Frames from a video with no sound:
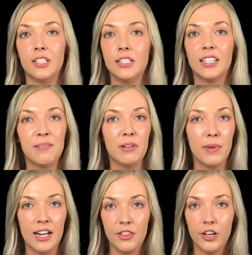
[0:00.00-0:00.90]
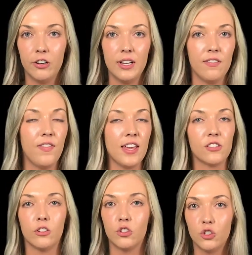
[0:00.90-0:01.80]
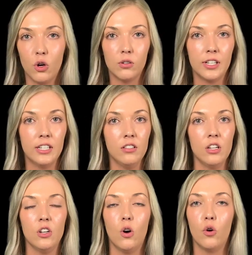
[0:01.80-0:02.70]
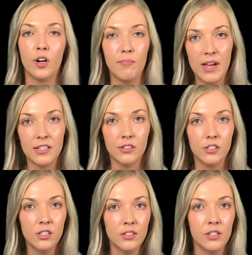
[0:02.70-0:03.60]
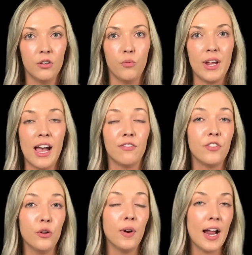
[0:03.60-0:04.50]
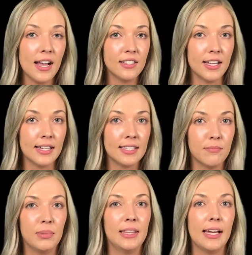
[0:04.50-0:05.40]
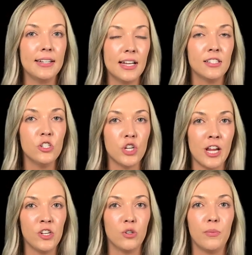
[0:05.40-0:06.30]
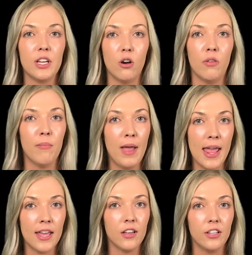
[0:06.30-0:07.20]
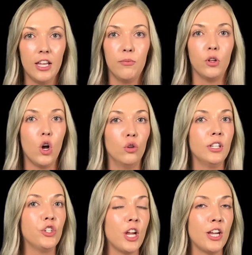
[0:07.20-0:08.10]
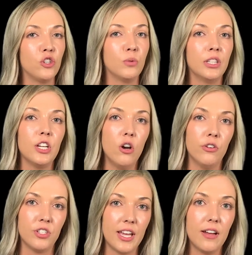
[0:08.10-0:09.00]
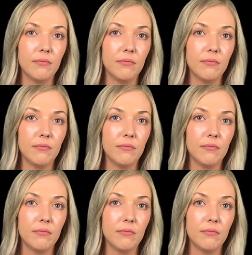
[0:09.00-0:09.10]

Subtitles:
Keep in mind though, if things are stolen or embezzled, we have fewer assets, but that doesn't change what we owe the bank. It will only change what the owners get.